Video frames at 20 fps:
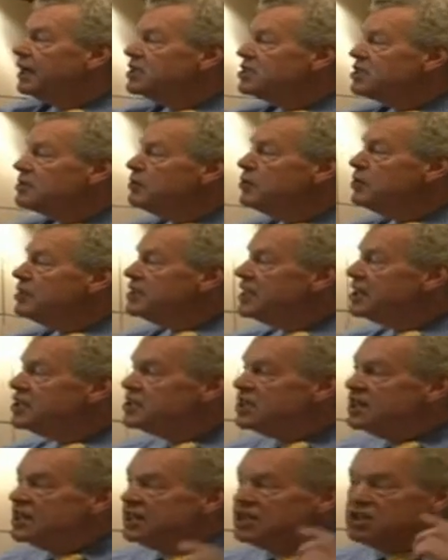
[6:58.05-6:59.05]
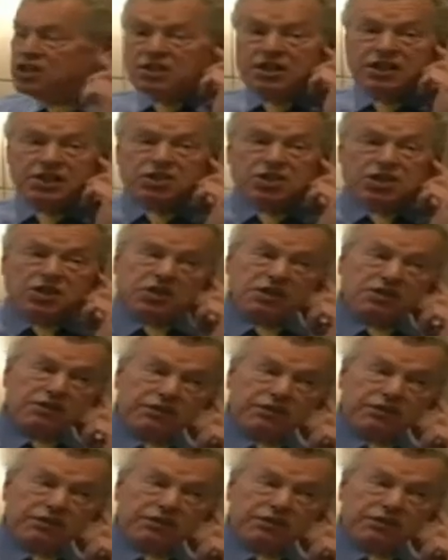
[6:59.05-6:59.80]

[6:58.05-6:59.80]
Small intestine is literally just in